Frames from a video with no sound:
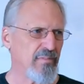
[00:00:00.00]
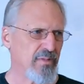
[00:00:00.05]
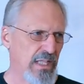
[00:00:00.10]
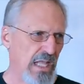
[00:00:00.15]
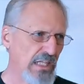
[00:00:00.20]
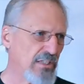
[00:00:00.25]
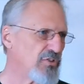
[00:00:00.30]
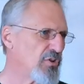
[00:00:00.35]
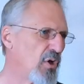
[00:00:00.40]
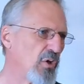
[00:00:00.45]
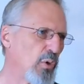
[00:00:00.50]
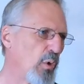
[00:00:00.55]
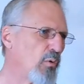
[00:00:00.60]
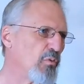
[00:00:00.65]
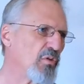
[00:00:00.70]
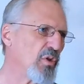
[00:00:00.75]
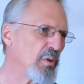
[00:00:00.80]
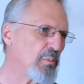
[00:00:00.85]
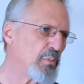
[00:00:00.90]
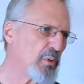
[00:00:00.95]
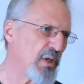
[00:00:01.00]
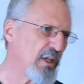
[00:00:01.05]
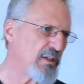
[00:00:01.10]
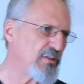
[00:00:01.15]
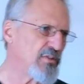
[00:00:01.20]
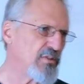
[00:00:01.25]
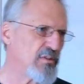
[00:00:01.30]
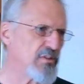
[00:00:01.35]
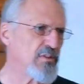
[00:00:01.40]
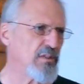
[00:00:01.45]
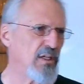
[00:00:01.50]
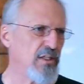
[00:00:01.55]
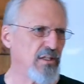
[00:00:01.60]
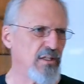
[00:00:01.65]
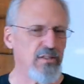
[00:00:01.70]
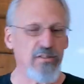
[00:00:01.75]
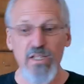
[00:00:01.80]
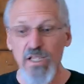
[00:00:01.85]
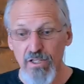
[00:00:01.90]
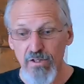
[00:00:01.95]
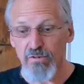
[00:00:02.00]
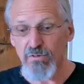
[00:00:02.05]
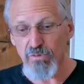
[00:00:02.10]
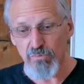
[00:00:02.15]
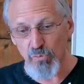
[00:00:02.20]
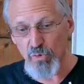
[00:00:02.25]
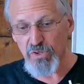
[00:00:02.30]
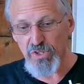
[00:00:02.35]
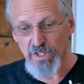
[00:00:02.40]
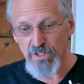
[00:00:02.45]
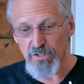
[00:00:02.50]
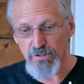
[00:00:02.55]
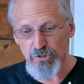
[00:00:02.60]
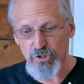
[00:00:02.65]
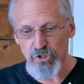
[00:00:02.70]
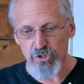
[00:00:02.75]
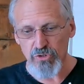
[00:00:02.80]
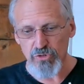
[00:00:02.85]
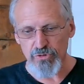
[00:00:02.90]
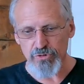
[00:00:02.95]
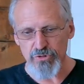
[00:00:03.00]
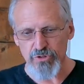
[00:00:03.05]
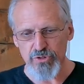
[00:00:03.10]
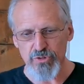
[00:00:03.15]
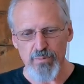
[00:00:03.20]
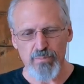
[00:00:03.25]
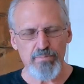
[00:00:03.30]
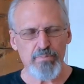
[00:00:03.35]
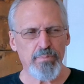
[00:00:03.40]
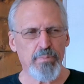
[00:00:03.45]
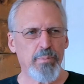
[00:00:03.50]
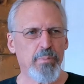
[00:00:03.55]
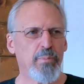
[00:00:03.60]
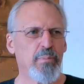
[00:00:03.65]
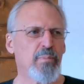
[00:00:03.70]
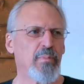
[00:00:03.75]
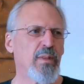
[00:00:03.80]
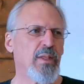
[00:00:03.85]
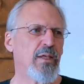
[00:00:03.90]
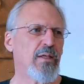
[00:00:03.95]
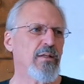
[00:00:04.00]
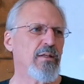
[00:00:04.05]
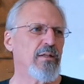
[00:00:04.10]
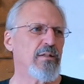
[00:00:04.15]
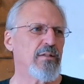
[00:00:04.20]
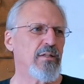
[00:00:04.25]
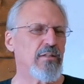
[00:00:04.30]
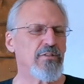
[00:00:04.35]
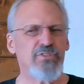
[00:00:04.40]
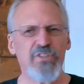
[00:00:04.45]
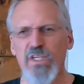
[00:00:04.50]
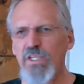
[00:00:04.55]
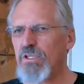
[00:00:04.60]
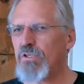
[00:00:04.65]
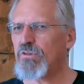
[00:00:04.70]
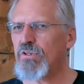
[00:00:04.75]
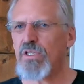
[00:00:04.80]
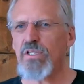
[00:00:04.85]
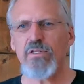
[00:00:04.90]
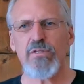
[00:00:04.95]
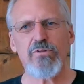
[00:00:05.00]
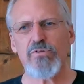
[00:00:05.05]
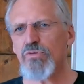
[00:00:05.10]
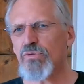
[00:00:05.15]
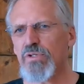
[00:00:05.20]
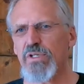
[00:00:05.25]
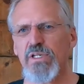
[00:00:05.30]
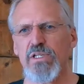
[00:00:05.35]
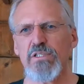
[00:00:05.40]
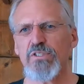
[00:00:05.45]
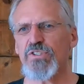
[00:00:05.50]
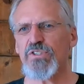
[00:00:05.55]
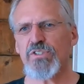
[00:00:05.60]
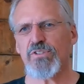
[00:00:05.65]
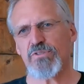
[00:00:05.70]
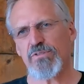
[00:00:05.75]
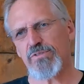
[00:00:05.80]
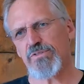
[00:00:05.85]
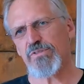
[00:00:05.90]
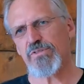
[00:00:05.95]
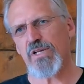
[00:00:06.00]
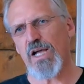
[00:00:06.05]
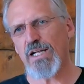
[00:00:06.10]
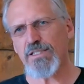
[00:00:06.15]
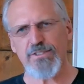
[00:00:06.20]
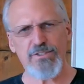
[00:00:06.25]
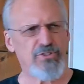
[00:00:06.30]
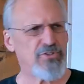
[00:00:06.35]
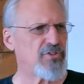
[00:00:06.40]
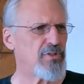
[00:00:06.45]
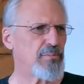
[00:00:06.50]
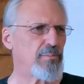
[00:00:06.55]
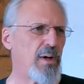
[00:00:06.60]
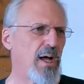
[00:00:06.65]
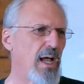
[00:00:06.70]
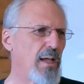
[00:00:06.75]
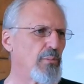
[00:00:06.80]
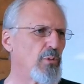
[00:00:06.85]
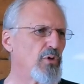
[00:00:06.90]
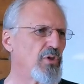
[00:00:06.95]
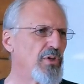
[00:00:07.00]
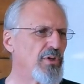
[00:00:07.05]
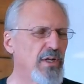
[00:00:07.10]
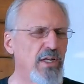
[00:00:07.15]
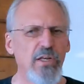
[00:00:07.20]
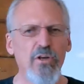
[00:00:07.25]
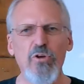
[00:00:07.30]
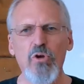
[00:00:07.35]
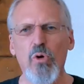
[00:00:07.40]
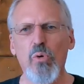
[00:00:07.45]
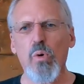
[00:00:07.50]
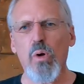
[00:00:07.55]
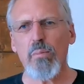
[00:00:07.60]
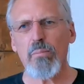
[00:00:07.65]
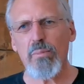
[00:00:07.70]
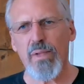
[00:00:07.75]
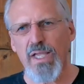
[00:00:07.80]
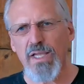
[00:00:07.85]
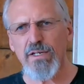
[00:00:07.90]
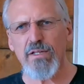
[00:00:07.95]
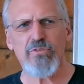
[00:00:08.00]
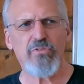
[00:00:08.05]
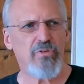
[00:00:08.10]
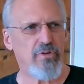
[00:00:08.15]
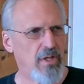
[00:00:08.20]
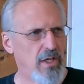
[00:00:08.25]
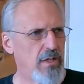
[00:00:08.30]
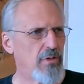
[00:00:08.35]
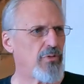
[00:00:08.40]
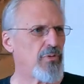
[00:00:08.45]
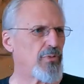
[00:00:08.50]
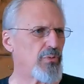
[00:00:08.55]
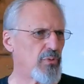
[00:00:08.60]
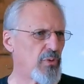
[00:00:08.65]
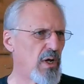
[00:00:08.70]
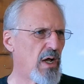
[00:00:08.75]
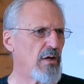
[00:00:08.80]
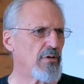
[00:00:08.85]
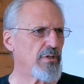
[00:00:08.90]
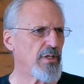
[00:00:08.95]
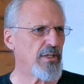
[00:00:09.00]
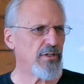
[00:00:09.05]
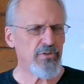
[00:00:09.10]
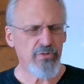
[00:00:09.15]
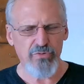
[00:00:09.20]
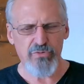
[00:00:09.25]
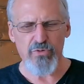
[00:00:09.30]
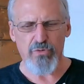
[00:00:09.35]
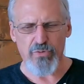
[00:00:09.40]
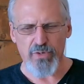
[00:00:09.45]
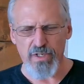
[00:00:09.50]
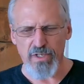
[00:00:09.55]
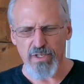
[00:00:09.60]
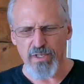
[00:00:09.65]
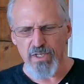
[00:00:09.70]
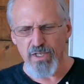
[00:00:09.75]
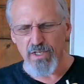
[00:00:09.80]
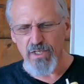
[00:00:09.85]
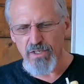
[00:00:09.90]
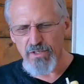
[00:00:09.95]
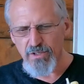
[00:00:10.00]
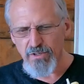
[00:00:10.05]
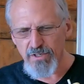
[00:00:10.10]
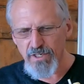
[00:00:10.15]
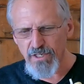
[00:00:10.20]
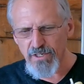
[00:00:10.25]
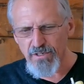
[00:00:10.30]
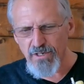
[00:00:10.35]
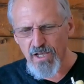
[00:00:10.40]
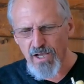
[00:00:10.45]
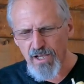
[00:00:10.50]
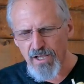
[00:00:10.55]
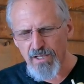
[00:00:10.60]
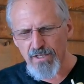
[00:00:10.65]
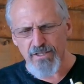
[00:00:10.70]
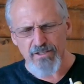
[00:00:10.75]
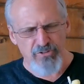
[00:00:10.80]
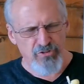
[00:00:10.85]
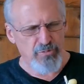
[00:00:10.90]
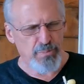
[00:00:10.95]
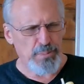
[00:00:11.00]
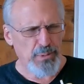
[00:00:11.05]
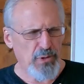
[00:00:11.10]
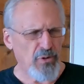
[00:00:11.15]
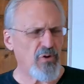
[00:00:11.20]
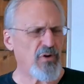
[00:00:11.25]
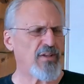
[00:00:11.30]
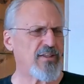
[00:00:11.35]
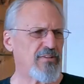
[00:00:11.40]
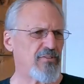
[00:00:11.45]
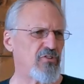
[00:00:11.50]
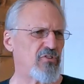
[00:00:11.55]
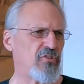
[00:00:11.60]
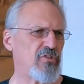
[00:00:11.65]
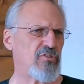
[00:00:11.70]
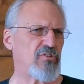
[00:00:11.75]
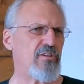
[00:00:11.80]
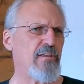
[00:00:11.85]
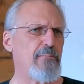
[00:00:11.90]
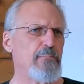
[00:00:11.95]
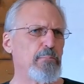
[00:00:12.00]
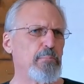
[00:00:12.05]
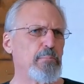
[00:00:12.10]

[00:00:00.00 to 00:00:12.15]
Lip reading: That's all over the place within the church. They'll say you need the traditions, not just the Bible. You need to know what man has done throughout history. You need experiences.